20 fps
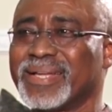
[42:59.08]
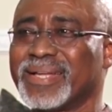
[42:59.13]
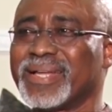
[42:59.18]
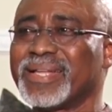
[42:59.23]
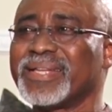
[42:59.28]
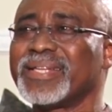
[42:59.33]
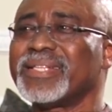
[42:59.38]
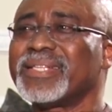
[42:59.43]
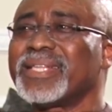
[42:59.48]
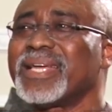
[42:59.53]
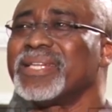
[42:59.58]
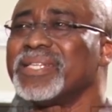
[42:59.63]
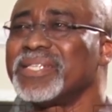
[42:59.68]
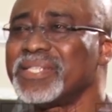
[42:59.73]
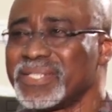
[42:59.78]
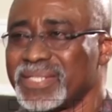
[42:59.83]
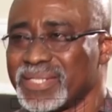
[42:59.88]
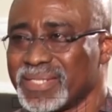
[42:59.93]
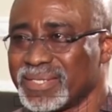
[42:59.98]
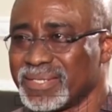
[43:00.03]
an
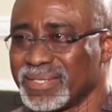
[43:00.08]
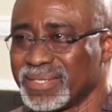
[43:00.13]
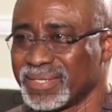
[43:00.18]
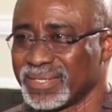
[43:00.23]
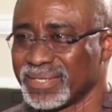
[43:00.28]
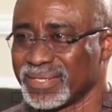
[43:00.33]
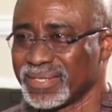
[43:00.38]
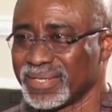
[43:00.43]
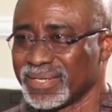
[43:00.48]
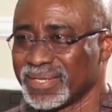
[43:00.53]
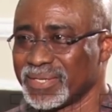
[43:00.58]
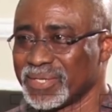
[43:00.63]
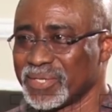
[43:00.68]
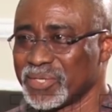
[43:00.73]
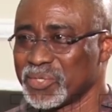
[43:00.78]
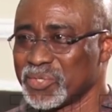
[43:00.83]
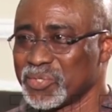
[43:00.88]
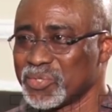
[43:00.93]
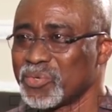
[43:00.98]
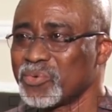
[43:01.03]
eternity.
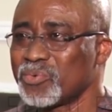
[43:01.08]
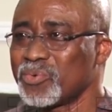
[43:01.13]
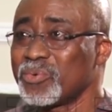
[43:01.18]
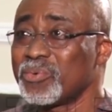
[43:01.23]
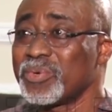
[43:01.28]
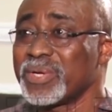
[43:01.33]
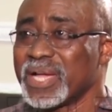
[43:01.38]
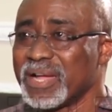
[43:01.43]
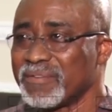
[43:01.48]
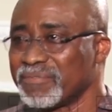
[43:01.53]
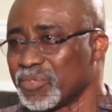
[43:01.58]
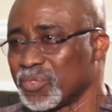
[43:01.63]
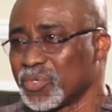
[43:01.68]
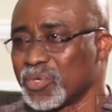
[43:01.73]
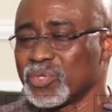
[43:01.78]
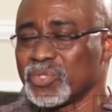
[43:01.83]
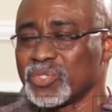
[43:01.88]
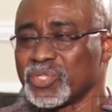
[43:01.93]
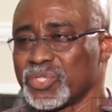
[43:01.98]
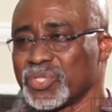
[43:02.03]
So we will have to
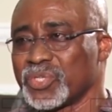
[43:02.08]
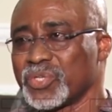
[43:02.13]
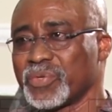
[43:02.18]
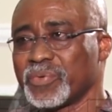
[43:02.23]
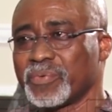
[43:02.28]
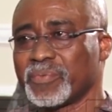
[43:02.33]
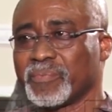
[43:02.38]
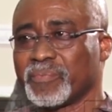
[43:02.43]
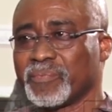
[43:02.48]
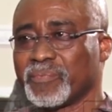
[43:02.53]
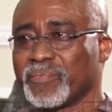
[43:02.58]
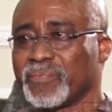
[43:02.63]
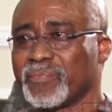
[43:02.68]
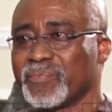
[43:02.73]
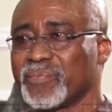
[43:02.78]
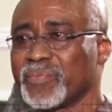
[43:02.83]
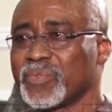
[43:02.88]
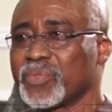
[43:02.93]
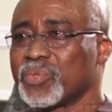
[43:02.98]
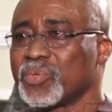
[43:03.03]
continue
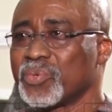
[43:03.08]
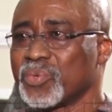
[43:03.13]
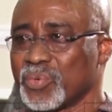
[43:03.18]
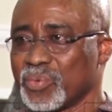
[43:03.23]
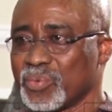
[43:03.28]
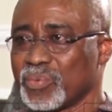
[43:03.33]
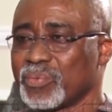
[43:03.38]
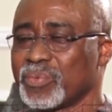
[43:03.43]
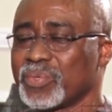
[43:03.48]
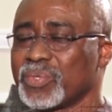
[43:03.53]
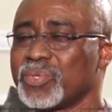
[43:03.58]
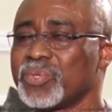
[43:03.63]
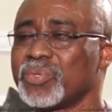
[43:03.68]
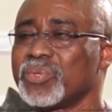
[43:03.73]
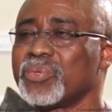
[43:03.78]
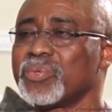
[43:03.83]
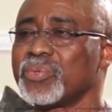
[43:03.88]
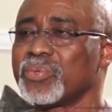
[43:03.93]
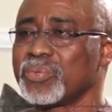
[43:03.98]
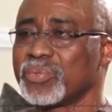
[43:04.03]
to
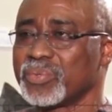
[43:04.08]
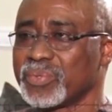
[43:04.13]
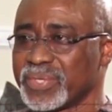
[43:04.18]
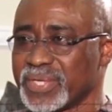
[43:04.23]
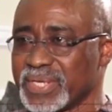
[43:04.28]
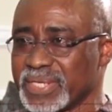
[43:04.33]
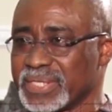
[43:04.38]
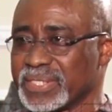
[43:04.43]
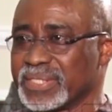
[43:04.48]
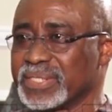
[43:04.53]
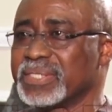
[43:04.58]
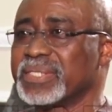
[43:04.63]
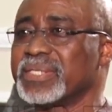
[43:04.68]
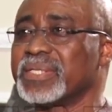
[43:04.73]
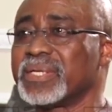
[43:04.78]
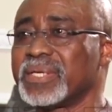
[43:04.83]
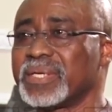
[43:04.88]
do these